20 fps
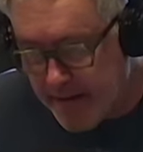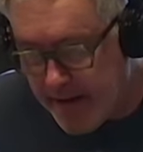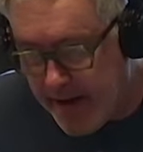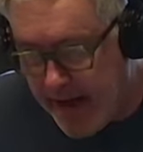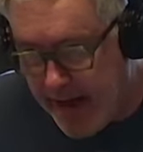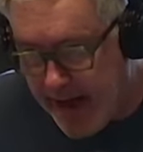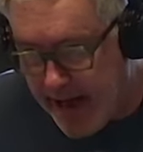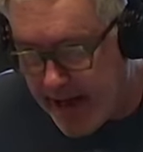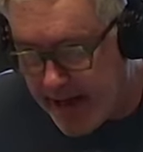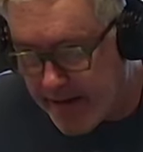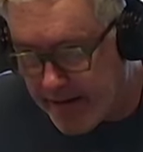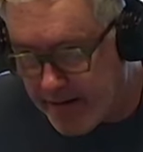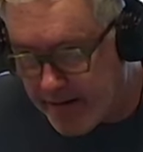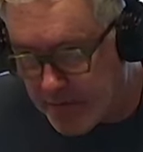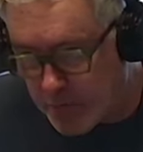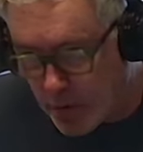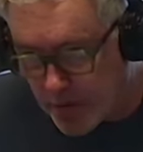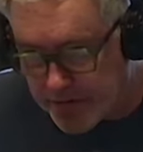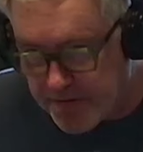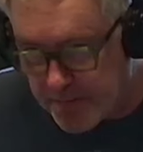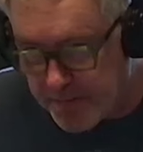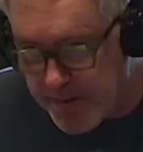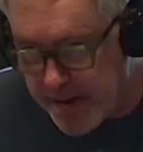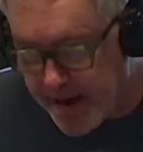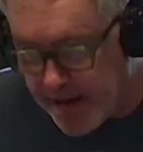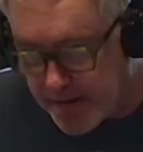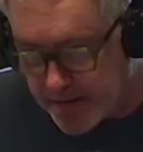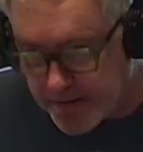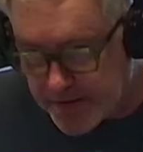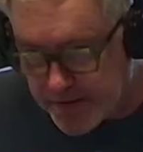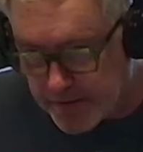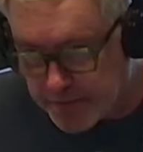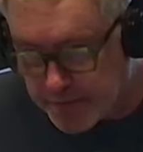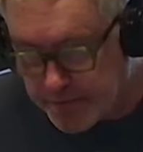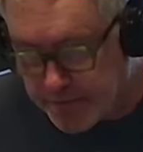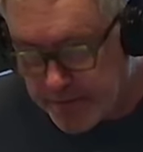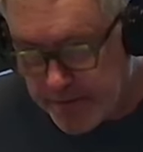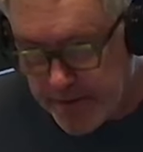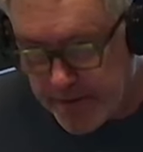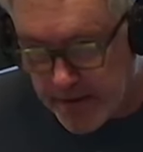and what the balance
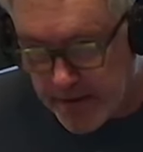of